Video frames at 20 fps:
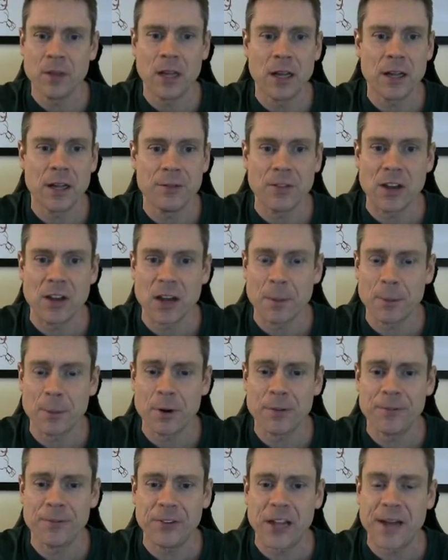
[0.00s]
of the number
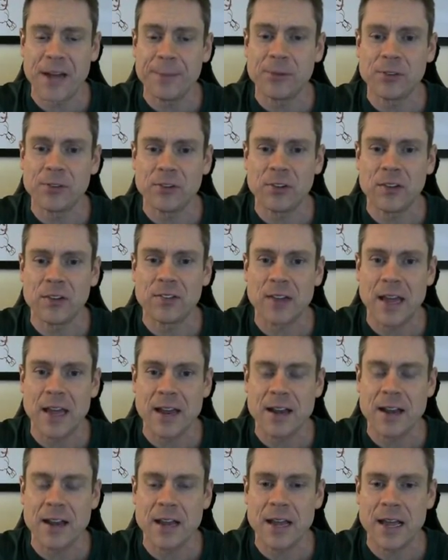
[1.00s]
of flops, so that's
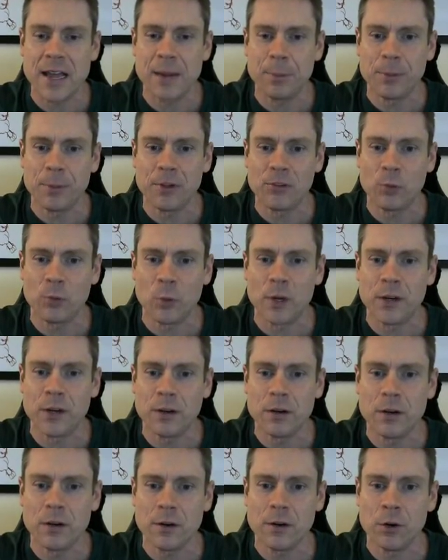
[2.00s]
n plus
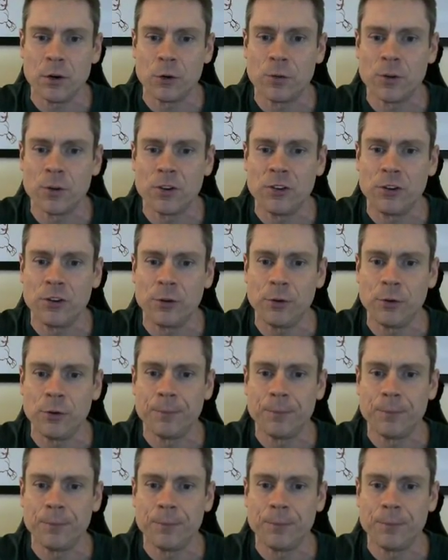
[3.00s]
1 over 2